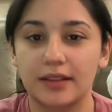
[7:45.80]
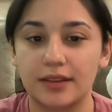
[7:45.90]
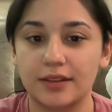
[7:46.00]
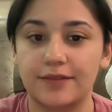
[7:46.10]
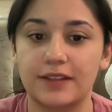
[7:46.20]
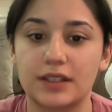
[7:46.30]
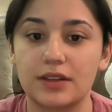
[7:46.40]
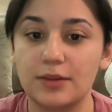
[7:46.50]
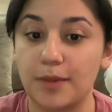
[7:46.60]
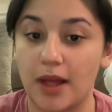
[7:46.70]
The
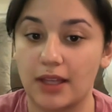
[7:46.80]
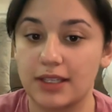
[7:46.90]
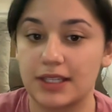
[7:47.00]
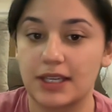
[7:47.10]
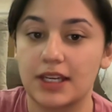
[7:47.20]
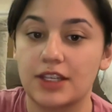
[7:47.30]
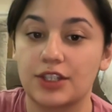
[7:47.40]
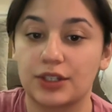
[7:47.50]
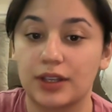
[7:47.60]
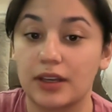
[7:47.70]
fiscal policy is
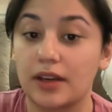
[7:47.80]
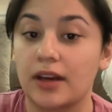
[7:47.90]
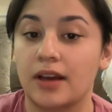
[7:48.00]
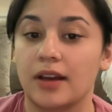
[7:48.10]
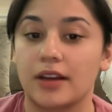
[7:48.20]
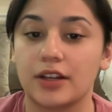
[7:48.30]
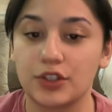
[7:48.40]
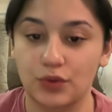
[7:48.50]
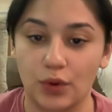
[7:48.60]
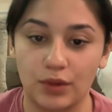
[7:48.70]

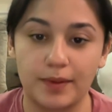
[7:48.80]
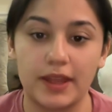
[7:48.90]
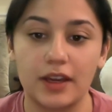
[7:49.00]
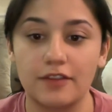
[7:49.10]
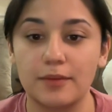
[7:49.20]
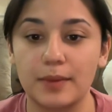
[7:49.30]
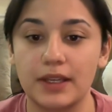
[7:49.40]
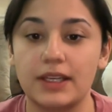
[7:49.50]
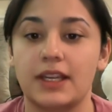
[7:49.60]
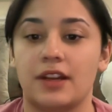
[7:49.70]
controlled by the
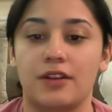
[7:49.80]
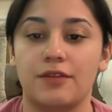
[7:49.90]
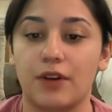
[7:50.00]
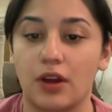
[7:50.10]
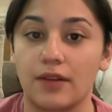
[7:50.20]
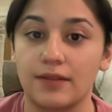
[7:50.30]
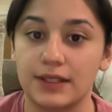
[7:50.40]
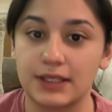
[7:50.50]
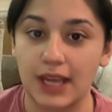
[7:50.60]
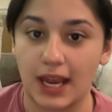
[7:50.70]
government. It involves
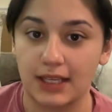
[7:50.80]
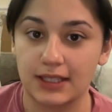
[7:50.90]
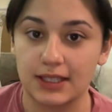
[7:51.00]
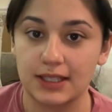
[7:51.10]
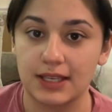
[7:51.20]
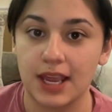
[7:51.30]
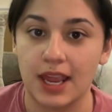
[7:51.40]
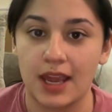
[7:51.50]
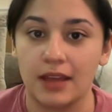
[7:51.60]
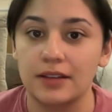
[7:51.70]
taxes
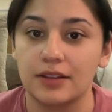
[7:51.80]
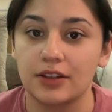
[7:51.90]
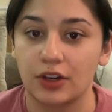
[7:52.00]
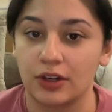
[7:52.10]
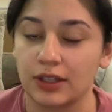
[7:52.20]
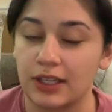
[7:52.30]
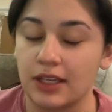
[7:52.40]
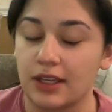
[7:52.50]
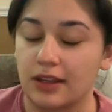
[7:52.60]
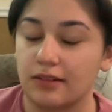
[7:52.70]
and
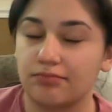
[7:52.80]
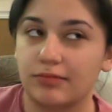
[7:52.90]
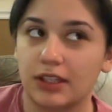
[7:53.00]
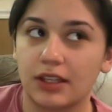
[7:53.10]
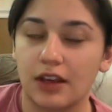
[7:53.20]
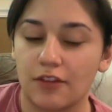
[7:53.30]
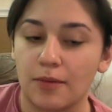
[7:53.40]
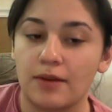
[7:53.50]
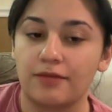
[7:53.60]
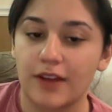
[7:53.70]
currently
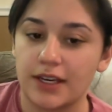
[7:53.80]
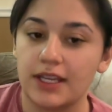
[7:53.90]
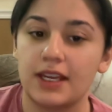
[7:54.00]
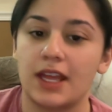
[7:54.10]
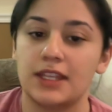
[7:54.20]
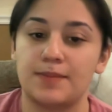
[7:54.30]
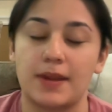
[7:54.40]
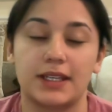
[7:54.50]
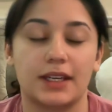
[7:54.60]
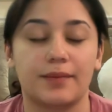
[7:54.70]
government funding and
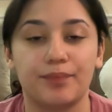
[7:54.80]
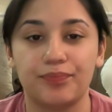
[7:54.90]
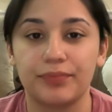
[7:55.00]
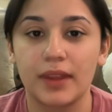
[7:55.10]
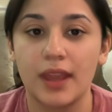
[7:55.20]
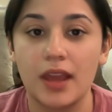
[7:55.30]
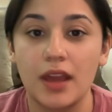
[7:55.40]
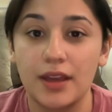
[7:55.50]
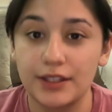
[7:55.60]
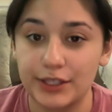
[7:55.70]
spending.
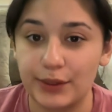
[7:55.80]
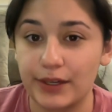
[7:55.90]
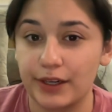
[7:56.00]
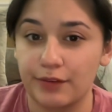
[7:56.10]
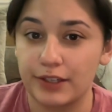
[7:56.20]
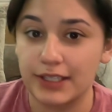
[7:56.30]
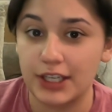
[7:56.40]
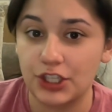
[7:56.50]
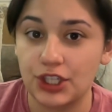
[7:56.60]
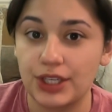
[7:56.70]
During a
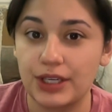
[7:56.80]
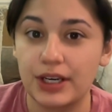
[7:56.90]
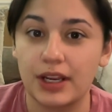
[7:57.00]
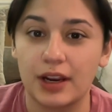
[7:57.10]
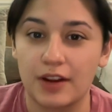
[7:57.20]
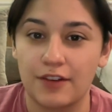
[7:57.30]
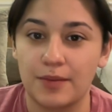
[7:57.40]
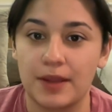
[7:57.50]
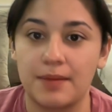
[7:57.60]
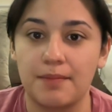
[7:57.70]
recession, a
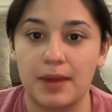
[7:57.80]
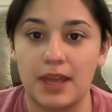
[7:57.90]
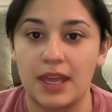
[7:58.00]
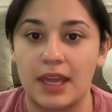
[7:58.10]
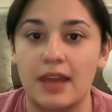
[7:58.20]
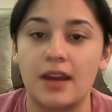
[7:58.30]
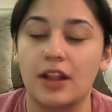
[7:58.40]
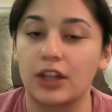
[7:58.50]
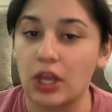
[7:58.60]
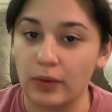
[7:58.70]
government may
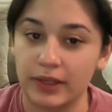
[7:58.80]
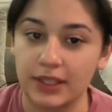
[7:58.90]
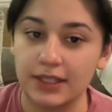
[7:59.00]
lower the